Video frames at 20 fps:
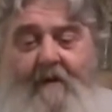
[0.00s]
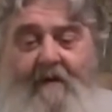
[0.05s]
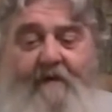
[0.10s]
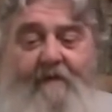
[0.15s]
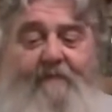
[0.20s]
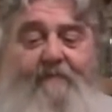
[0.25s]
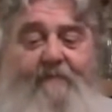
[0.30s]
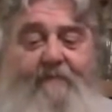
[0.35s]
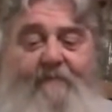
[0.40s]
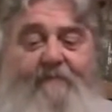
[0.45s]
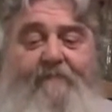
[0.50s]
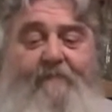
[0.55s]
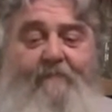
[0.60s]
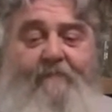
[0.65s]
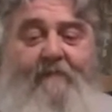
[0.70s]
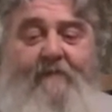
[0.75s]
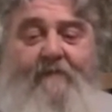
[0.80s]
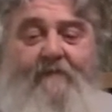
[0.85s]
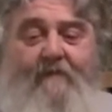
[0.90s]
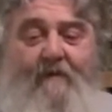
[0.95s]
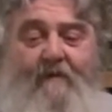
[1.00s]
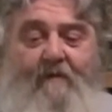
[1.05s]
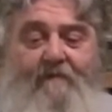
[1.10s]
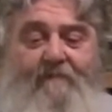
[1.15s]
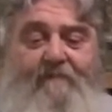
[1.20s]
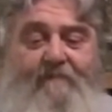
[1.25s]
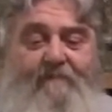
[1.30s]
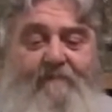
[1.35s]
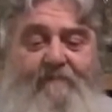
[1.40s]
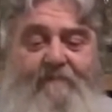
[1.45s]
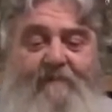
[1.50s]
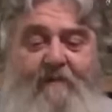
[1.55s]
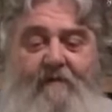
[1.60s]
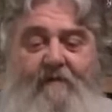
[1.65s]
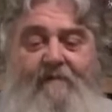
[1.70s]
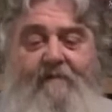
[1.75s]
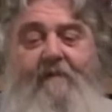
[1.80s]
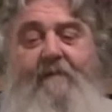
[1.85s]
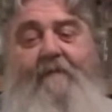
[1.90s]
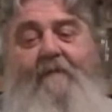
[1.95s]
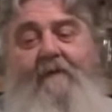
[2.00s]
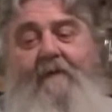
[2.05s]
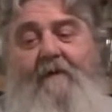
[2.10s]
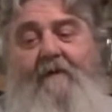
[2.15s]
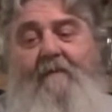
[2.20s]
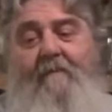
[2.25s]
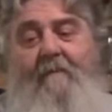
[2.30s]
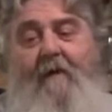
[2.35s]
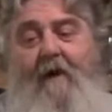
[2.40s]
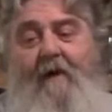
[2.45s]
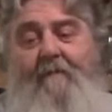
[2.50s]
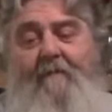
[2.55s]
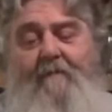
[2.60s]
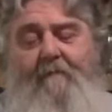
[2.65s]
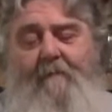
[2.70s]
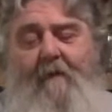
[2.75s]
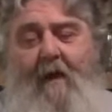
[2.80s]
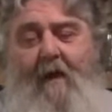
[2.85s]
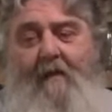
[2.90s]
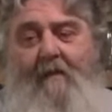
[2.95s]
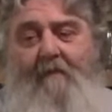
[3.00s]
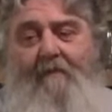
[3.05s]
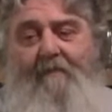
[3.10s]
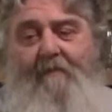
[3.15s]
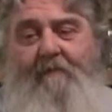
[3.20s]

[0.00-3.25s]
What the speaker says: there's still some big dark chunks in the bottom of the bottle.